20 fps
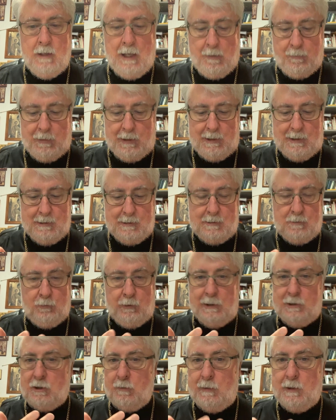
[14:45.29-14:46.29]
That means
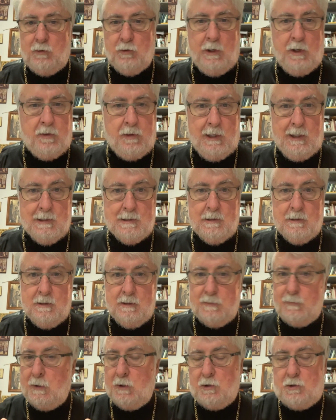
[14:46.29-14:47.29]
we should be doing things,
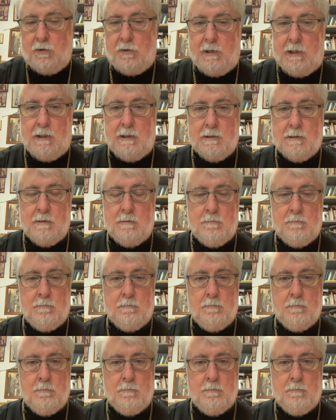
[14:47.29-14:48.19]
spiritual things,